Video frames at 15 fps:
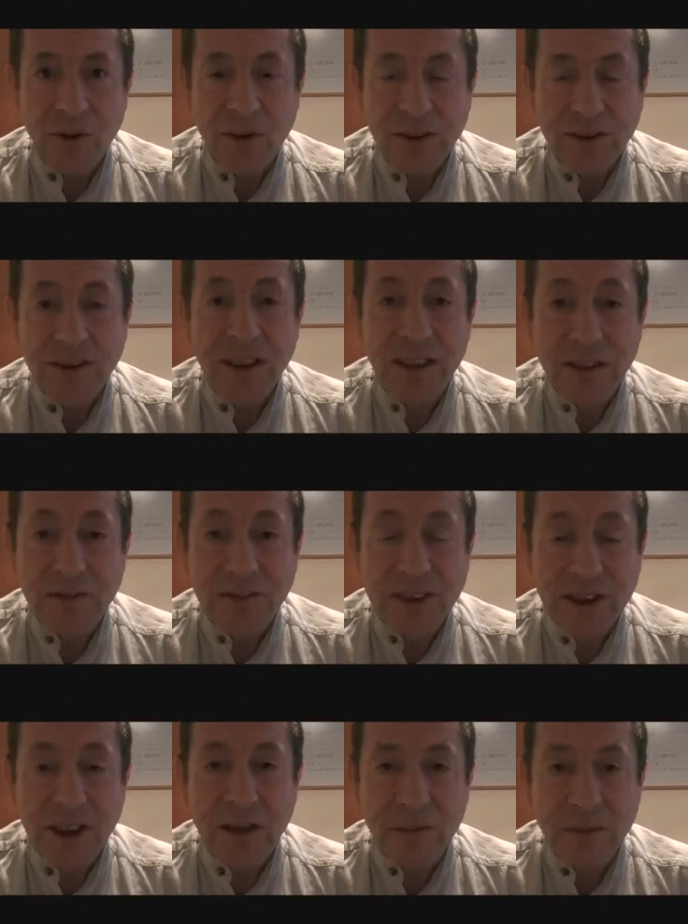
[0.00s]
It even
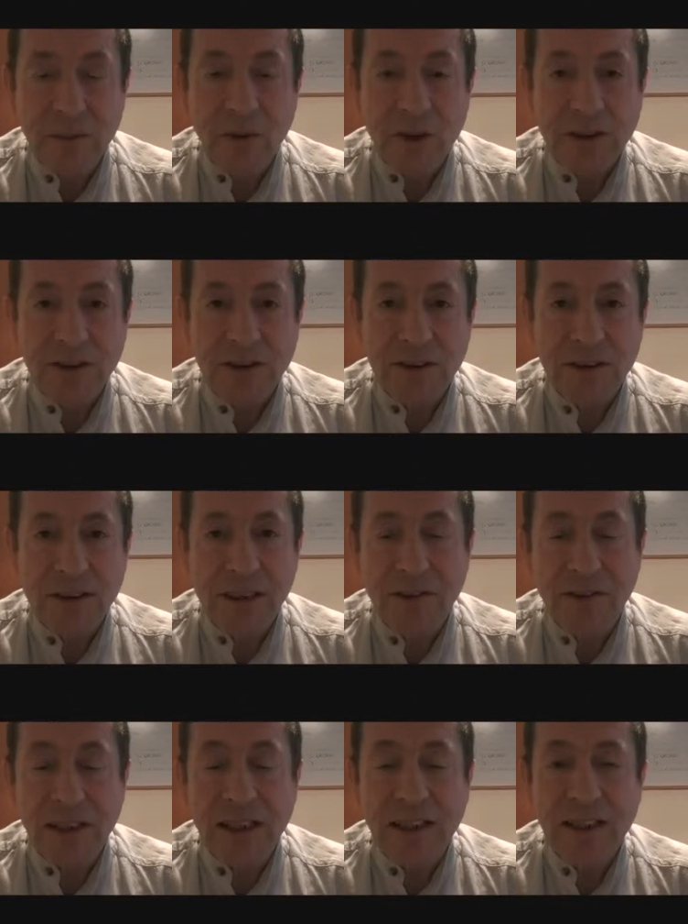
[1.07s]
scared me watching the
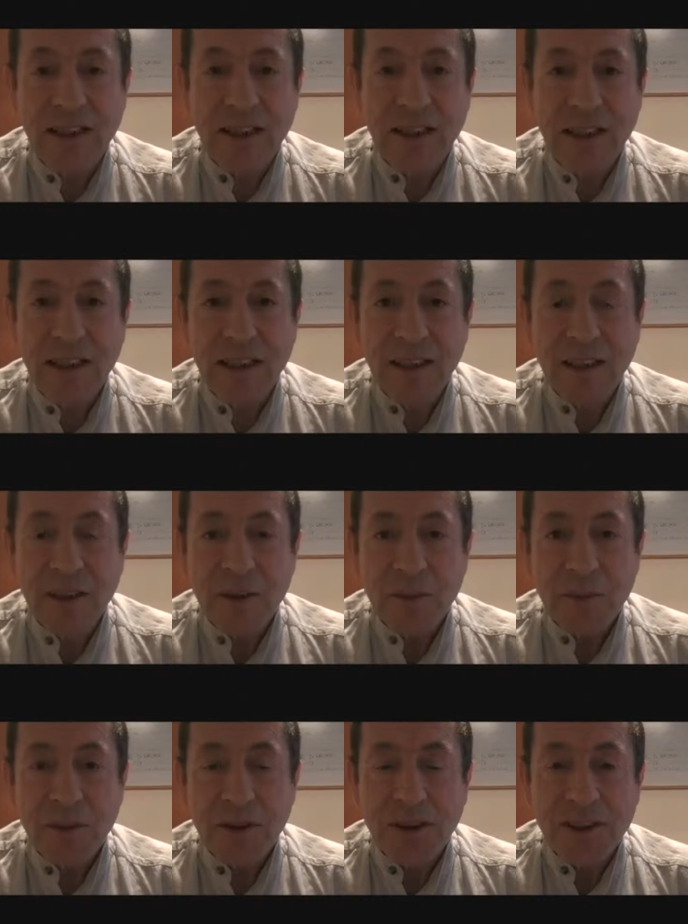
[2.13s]
TV.
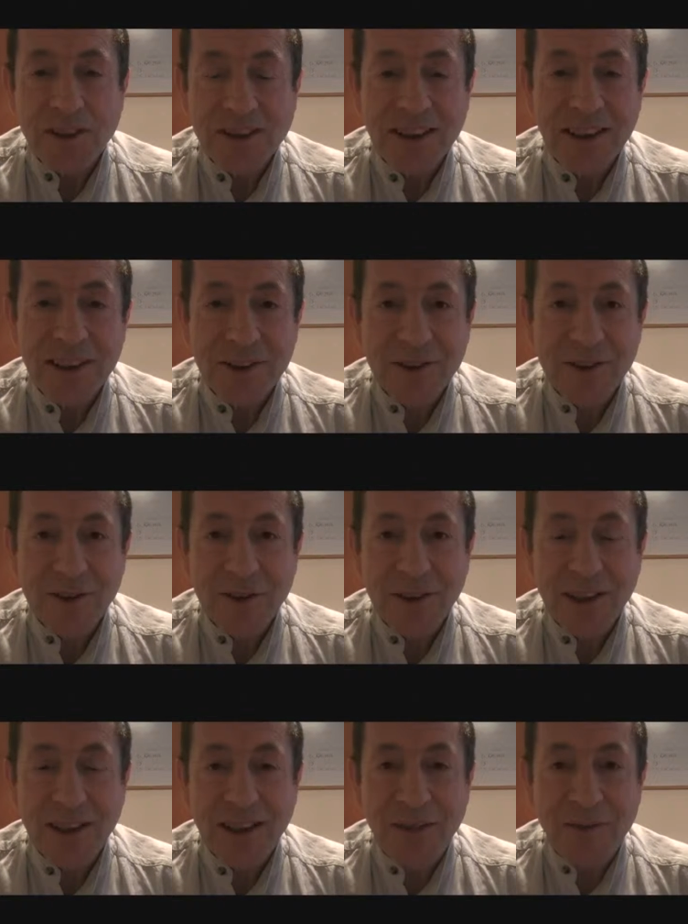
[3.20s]
But I decided to
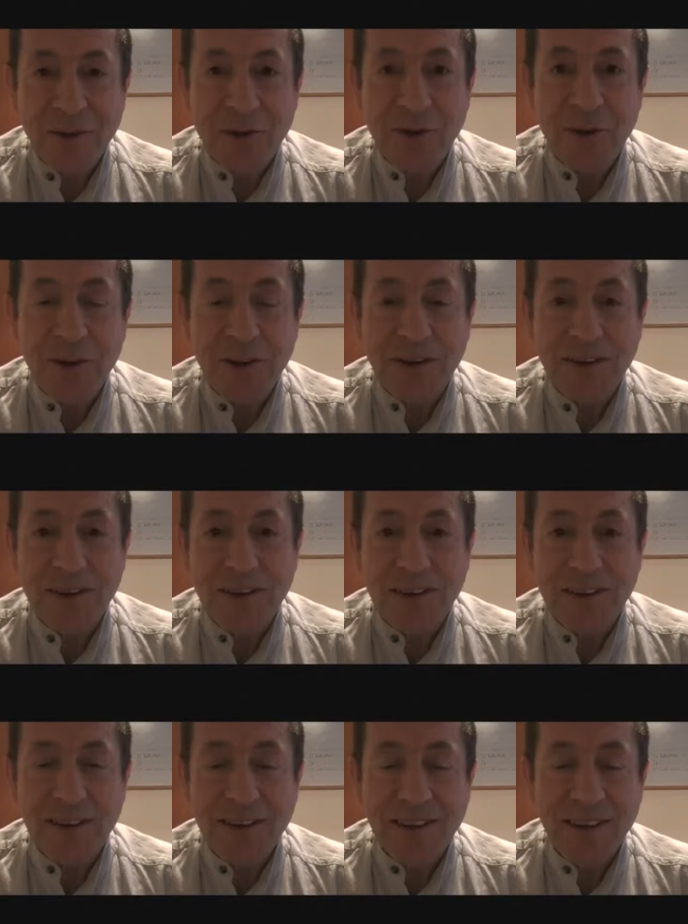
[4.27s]
have a go at,
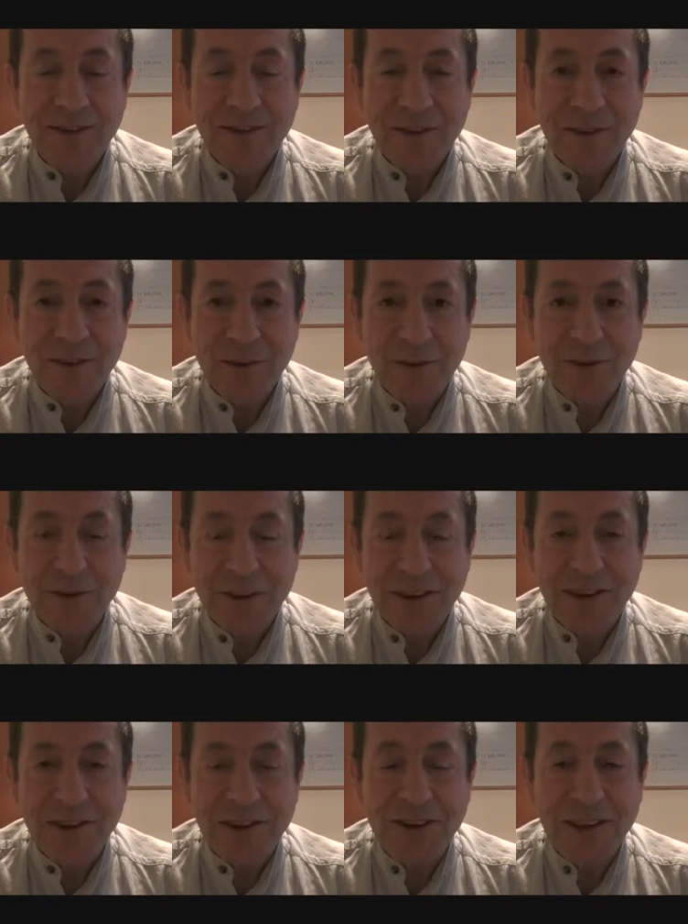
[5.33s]
after all those
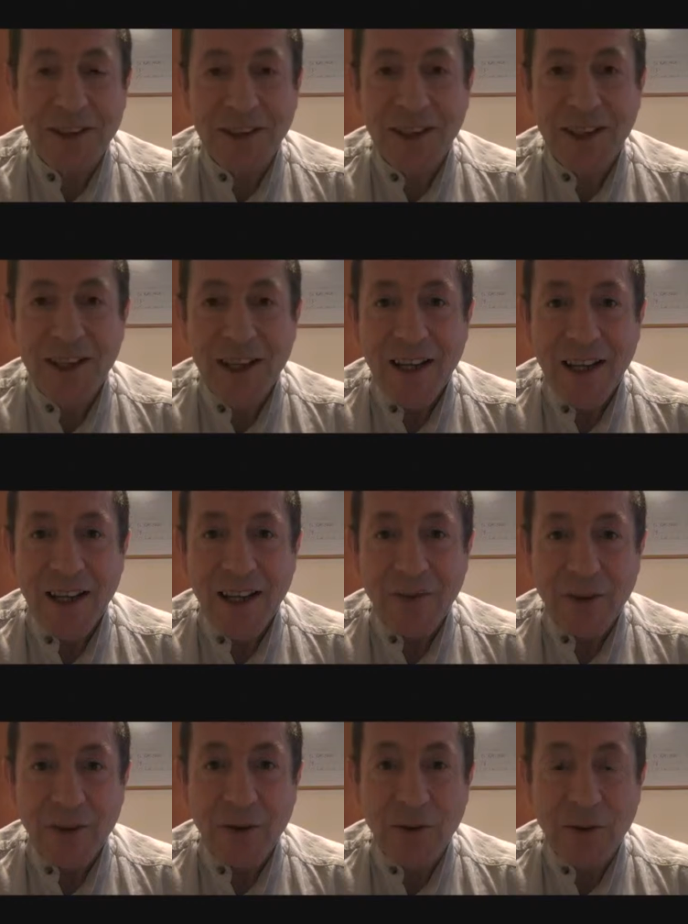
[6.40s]
years, have
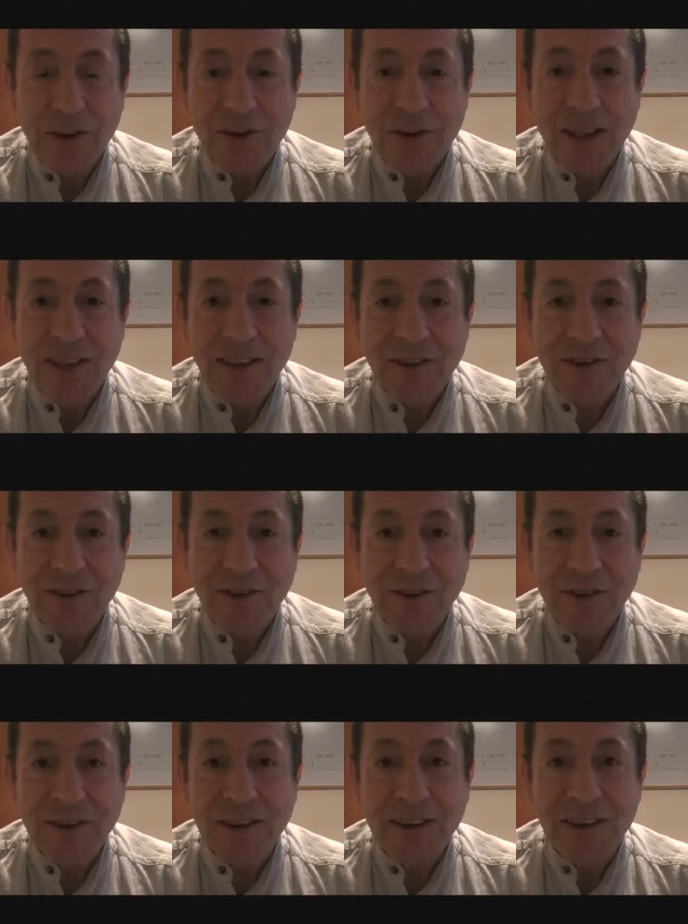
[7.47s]
a go at trying to
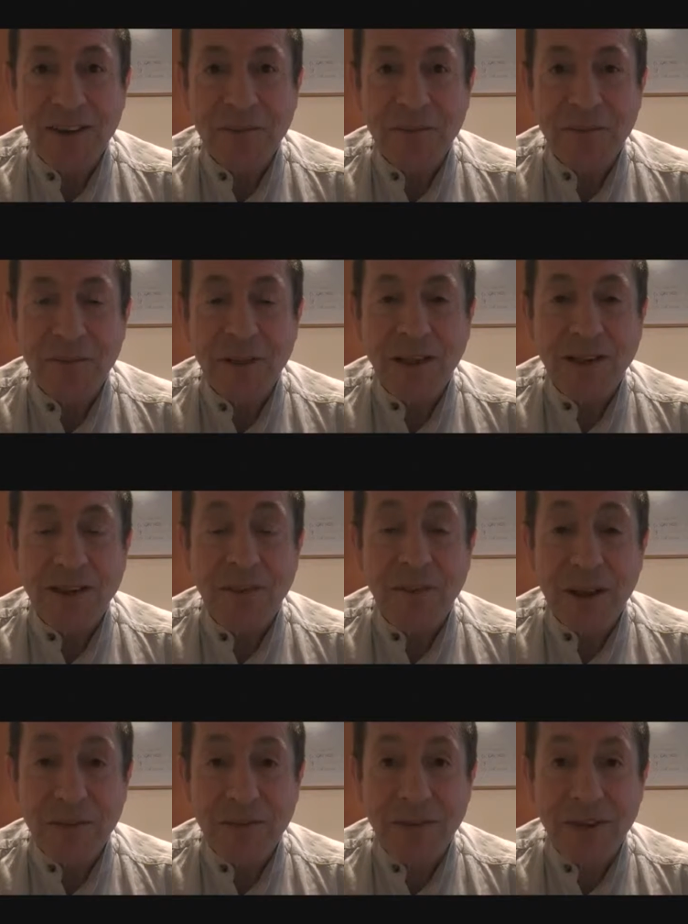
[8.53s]
master
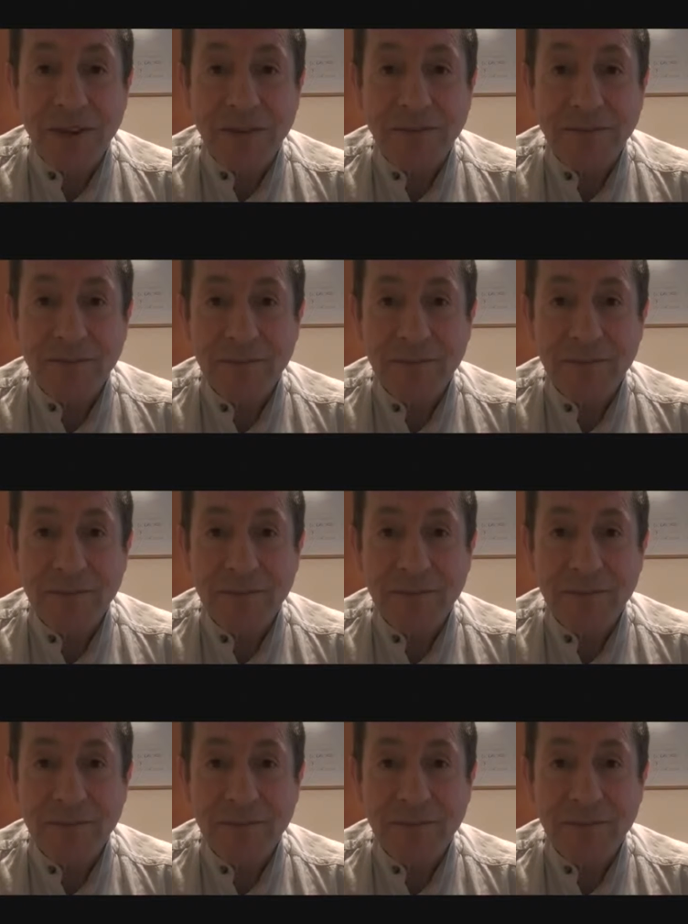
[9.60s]
my fear.